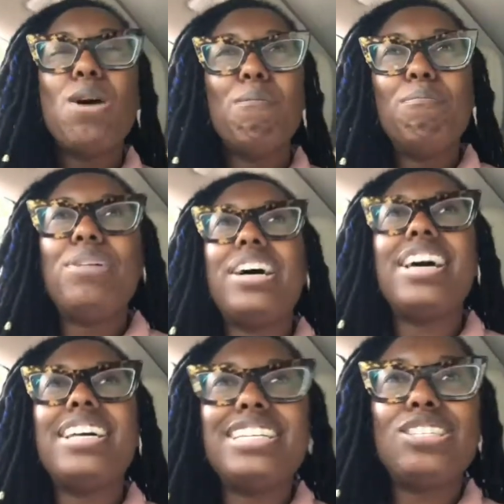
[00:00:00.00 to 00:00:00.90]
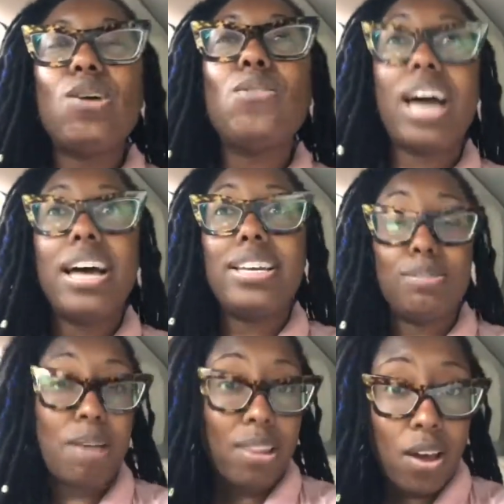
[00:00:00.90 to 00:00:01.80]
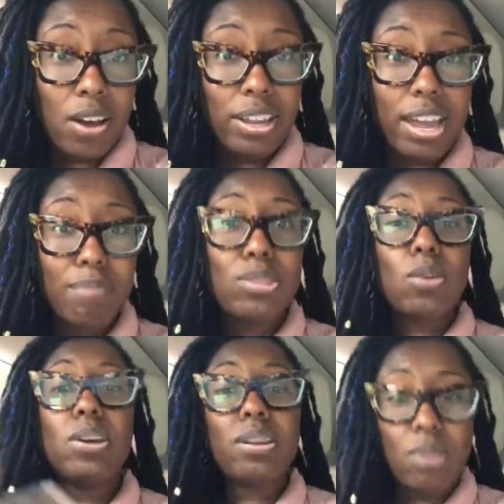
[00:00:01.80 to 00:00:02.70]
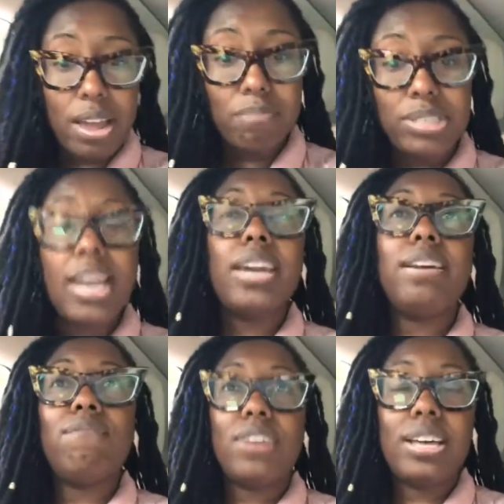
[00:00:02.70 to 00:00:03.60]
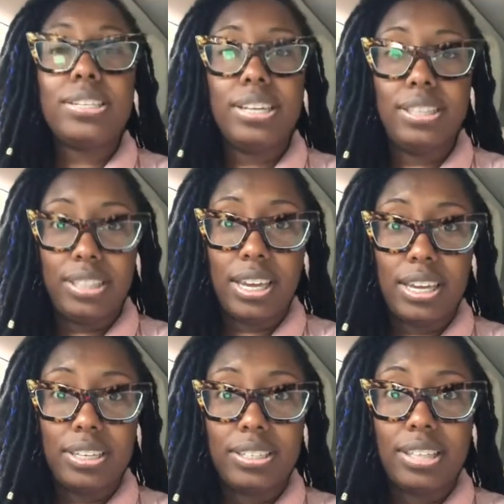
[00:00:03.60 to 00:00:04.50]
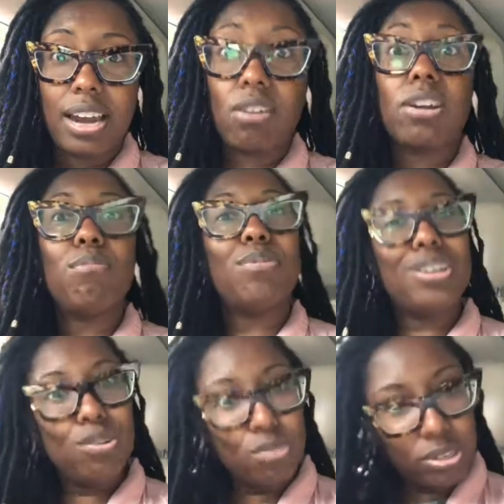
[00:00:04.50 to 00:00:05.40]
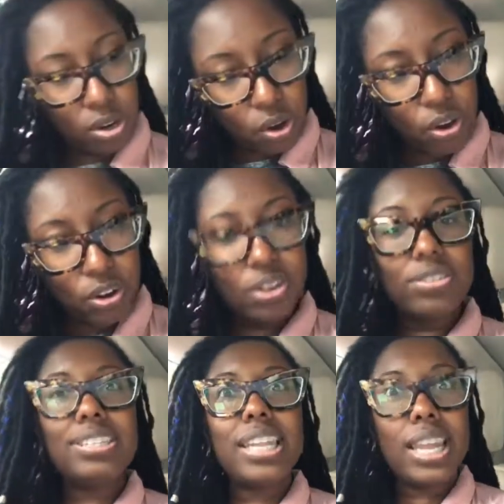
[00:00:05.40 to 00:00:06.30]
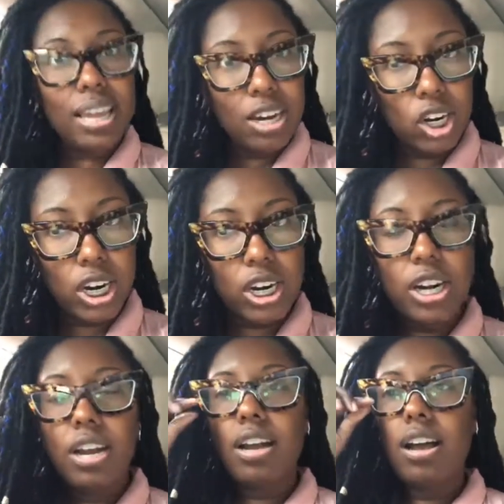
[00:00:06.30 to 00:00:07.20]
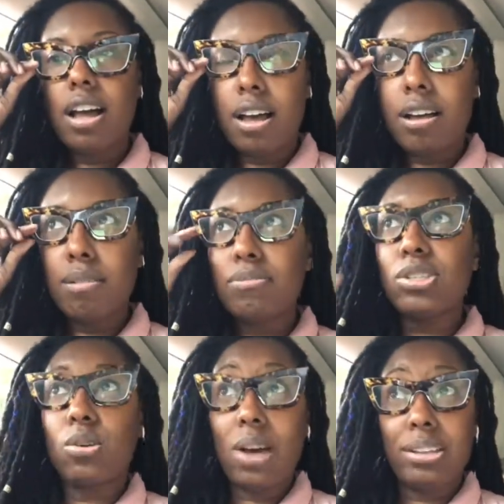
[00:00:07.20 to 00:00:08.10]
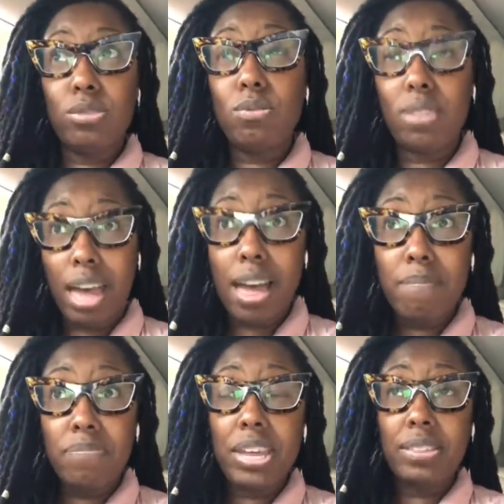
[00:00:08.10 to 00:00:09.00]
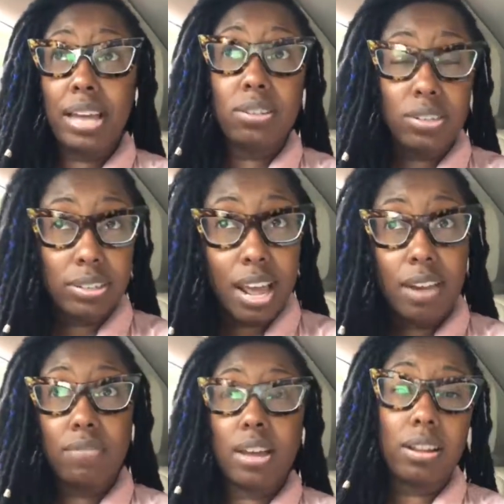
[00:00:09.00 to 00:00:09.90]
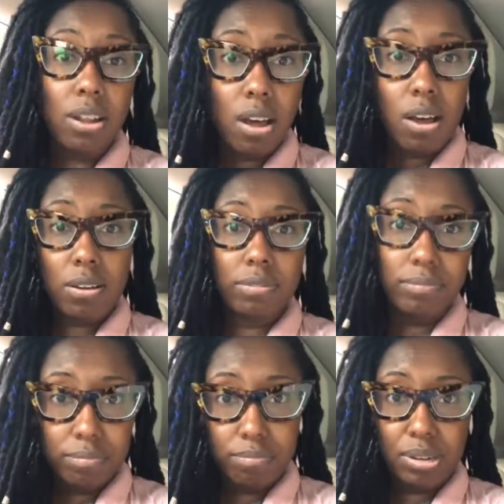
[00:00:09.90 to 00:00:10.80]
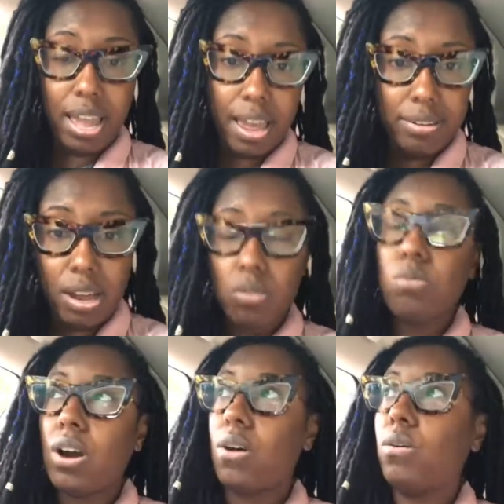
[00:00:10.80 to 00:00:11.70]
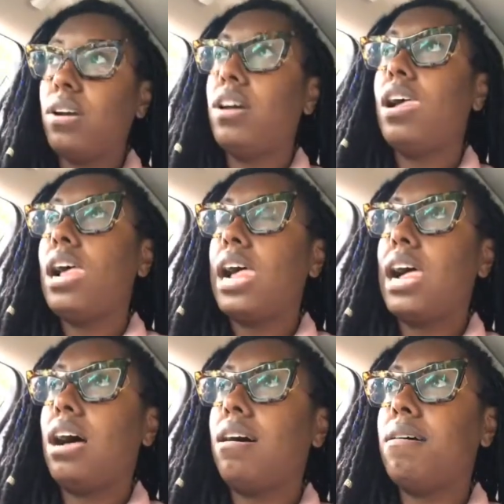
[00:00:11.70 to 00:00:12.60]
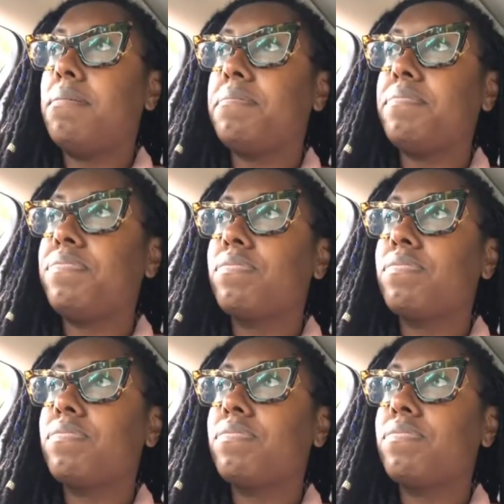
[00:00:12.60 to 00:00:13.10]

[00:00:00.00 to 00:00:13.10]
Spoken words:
But so that is my long game. So anyway, I'm saying invest in things that are going to bring you returns later. So I do that, and that's just kind of like a long plan down the road. And